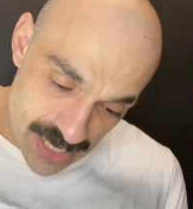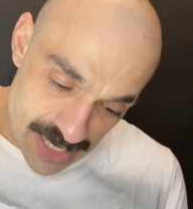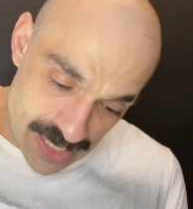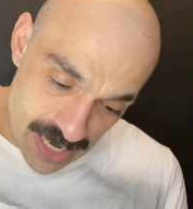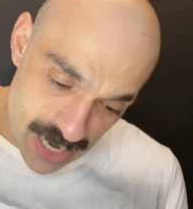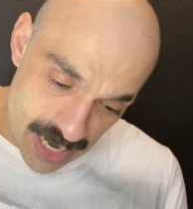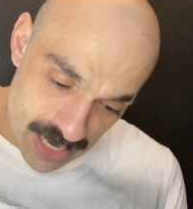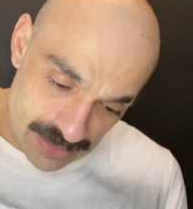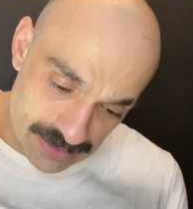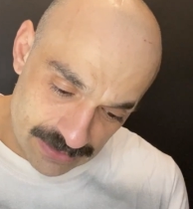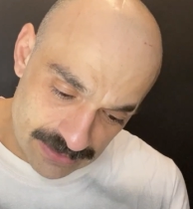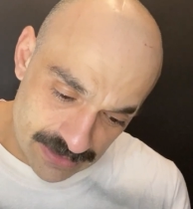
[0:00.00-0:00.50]
and
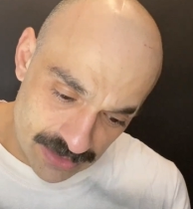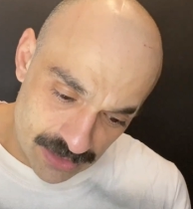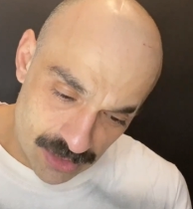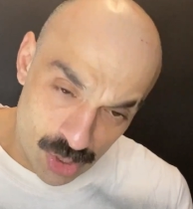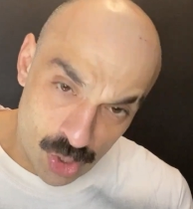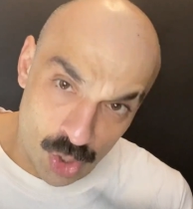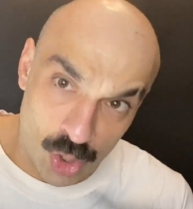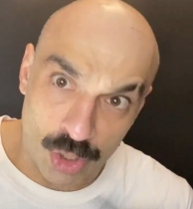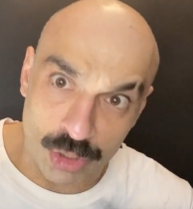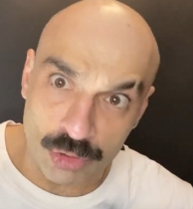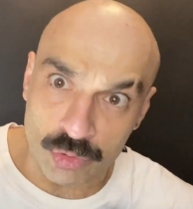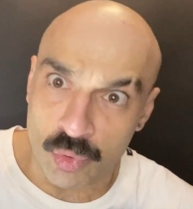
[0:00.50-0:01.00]
answer
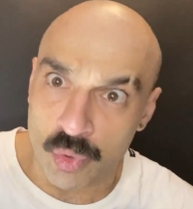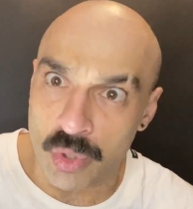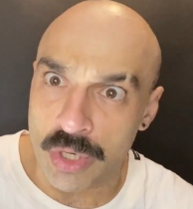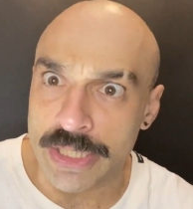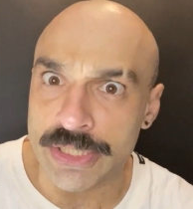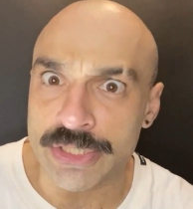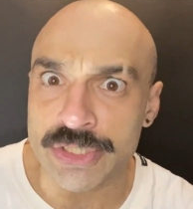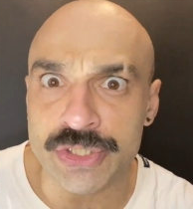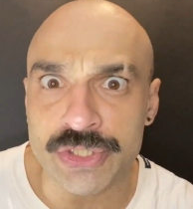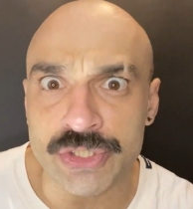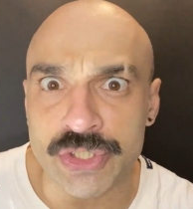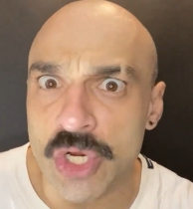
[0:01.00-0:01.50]
all
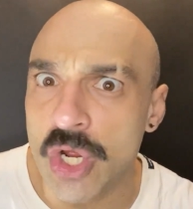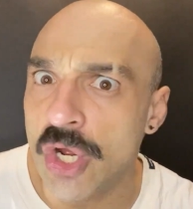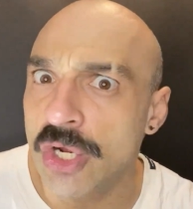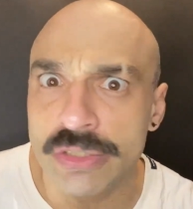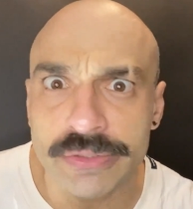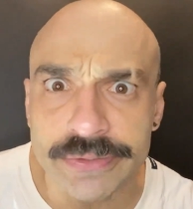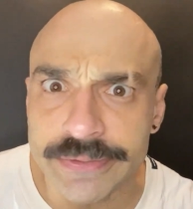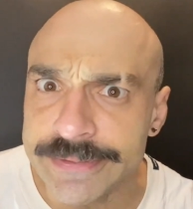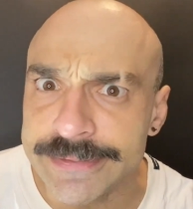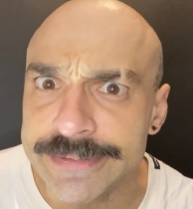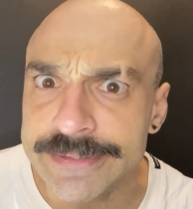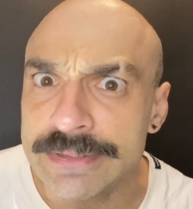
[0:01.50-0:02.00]

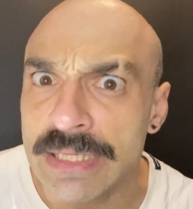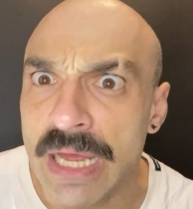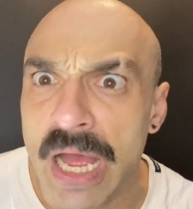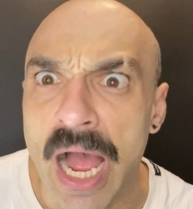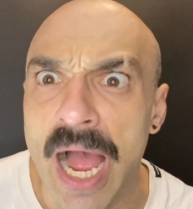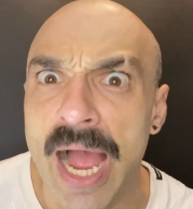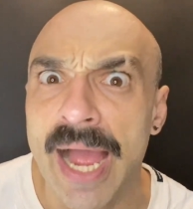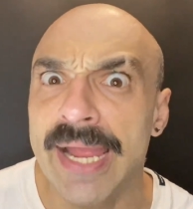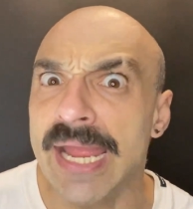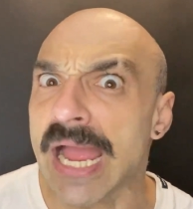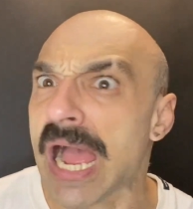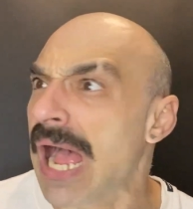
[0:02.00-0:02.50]
questions.
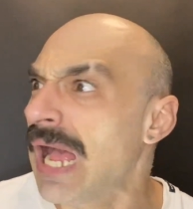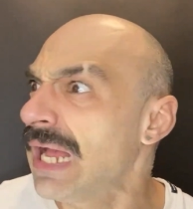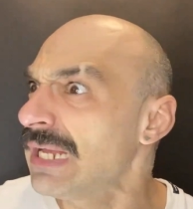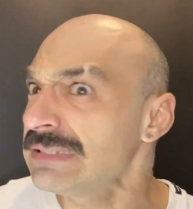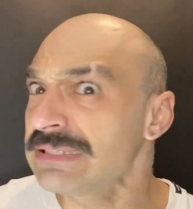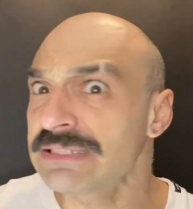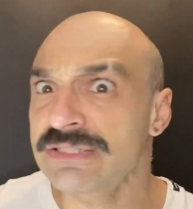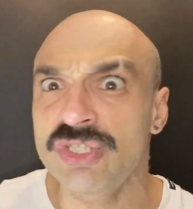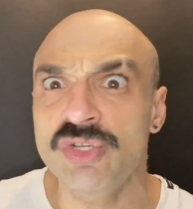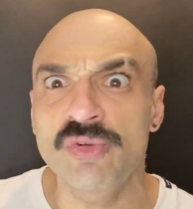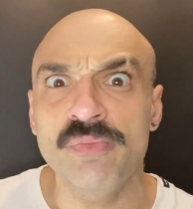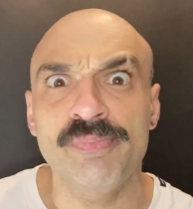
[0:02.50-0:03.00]
I
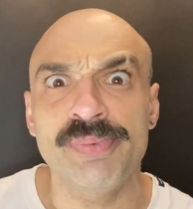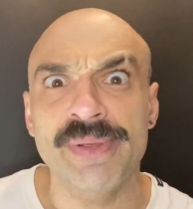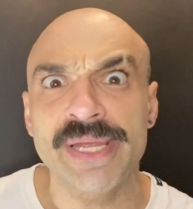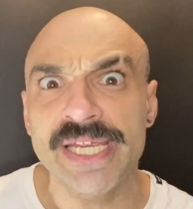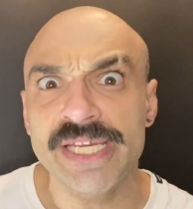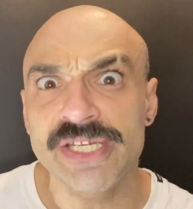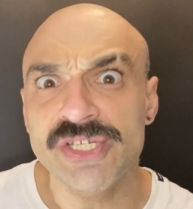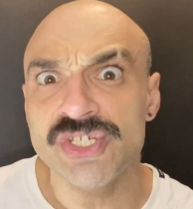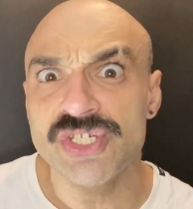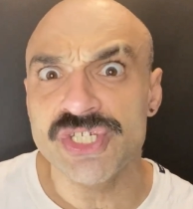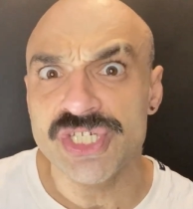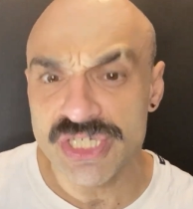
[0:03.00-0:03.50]
ask you,
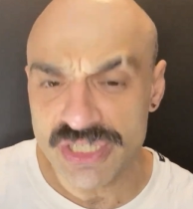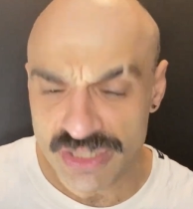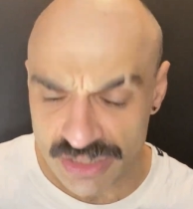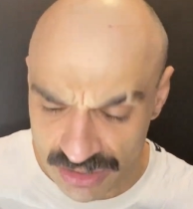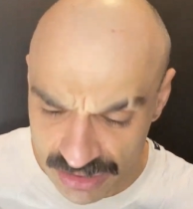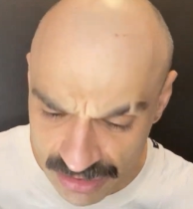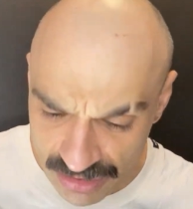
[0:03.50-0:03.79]
bitch.